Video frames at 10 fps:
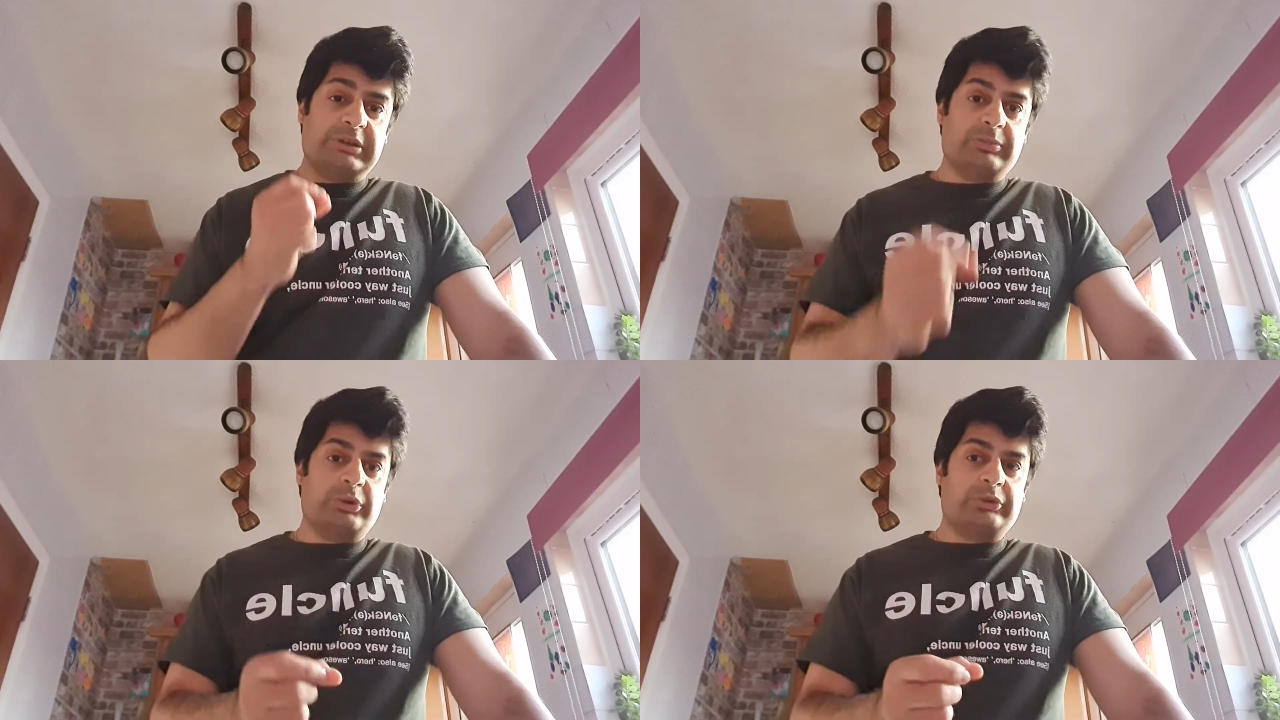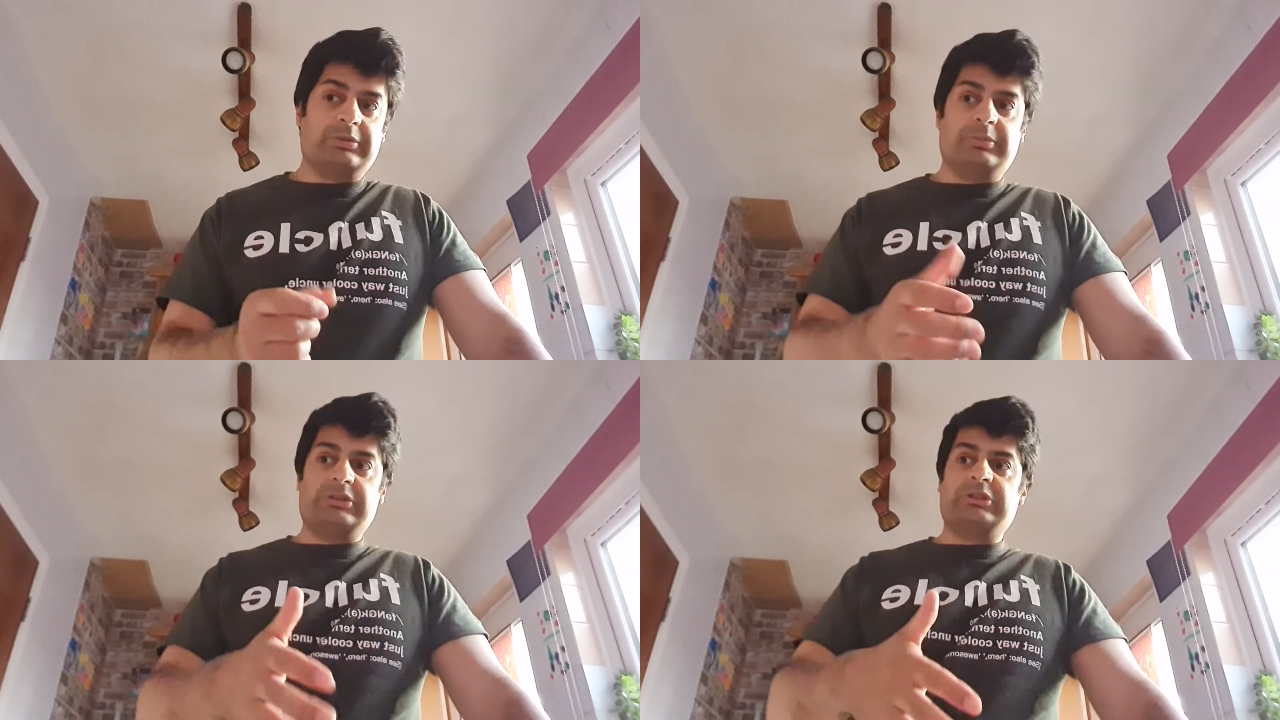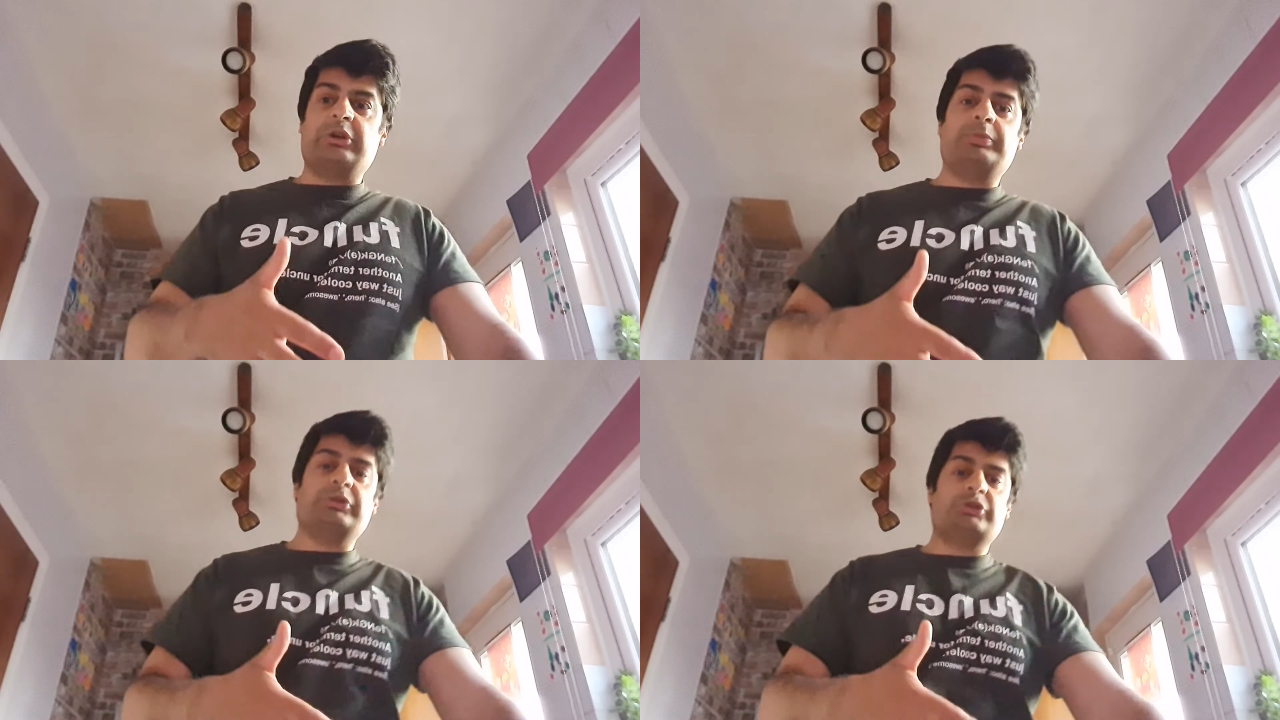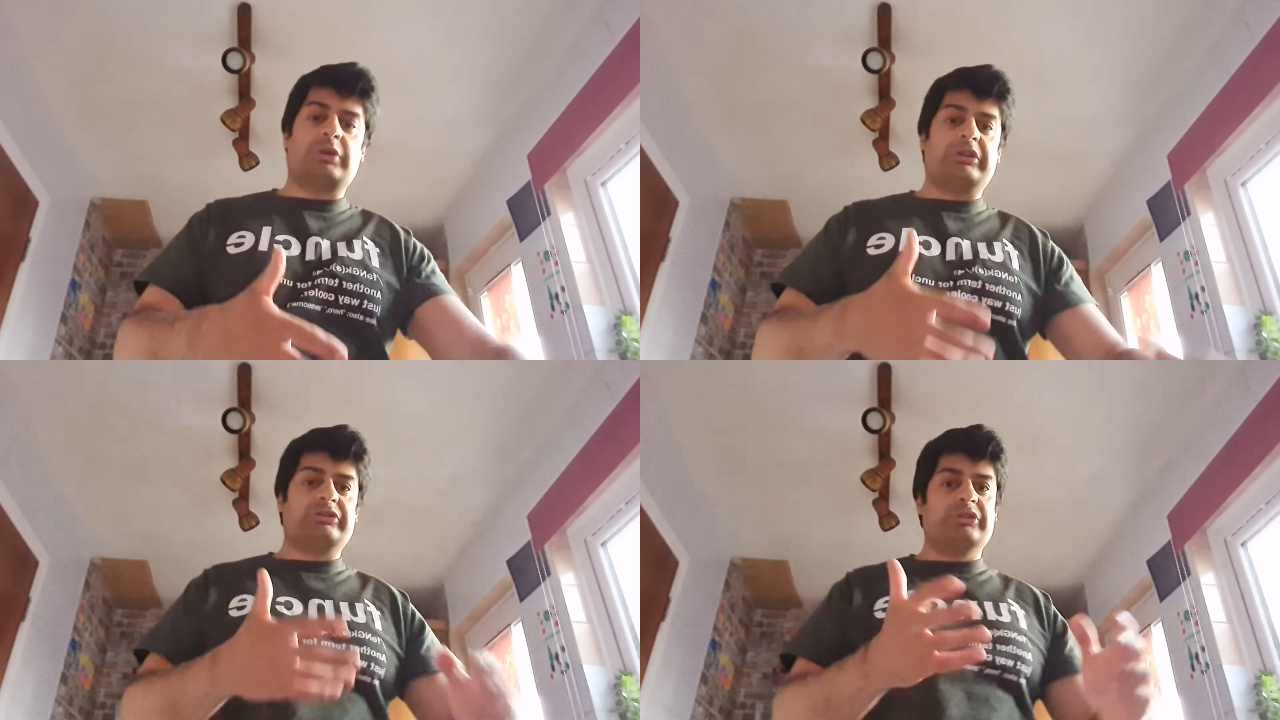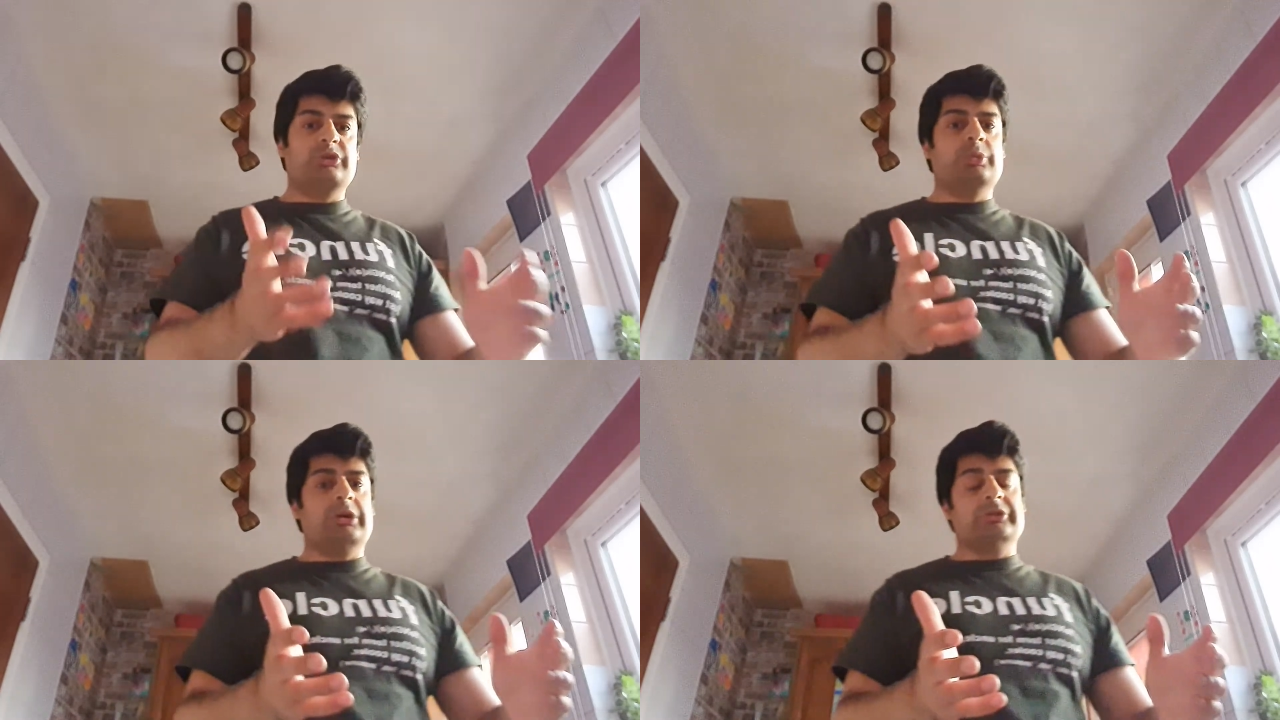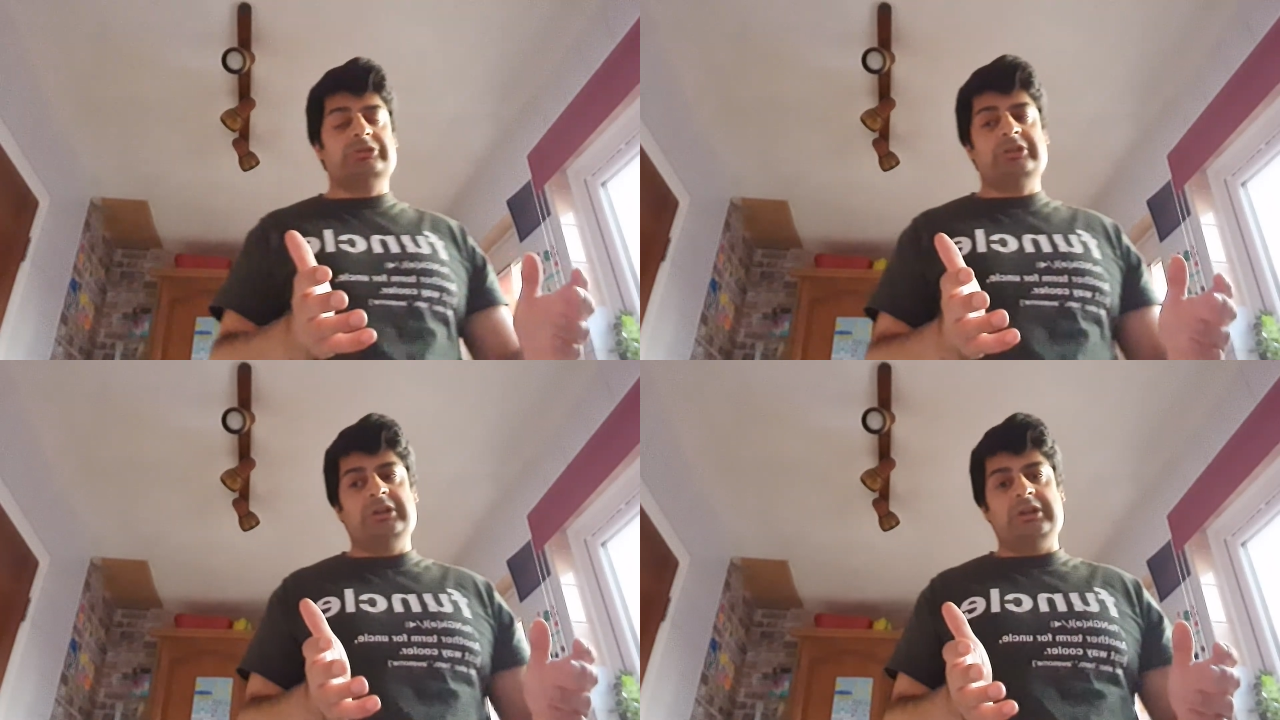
important because it opens your eyes to new worlds.